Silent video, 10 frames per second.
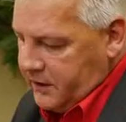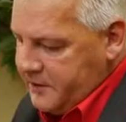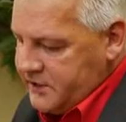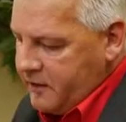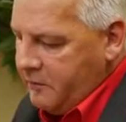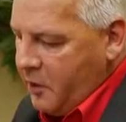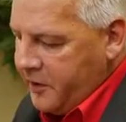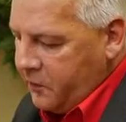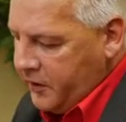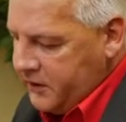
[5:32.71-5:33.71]
let me take a
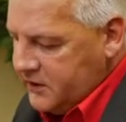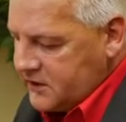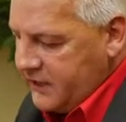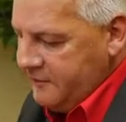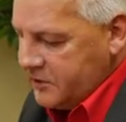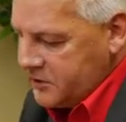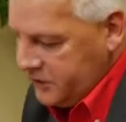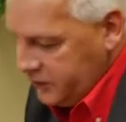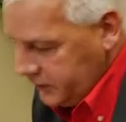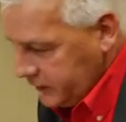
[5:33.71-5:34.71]
moment and read this statement
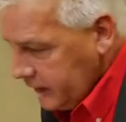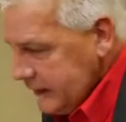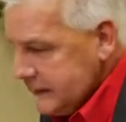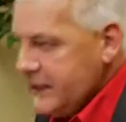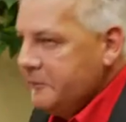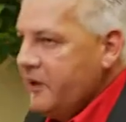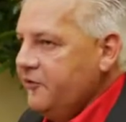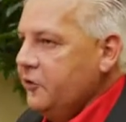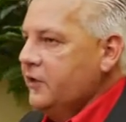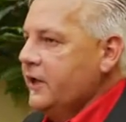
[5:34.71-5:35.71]
to you and tell me
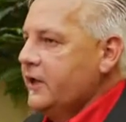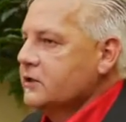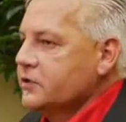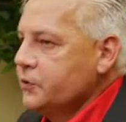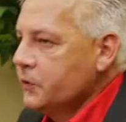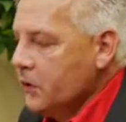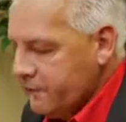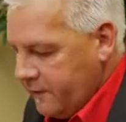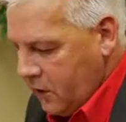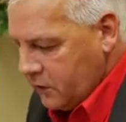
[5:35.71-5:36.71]
if you think it's true or
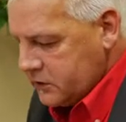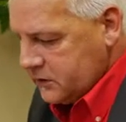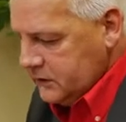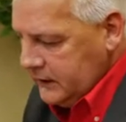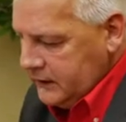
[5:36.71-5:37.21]
false.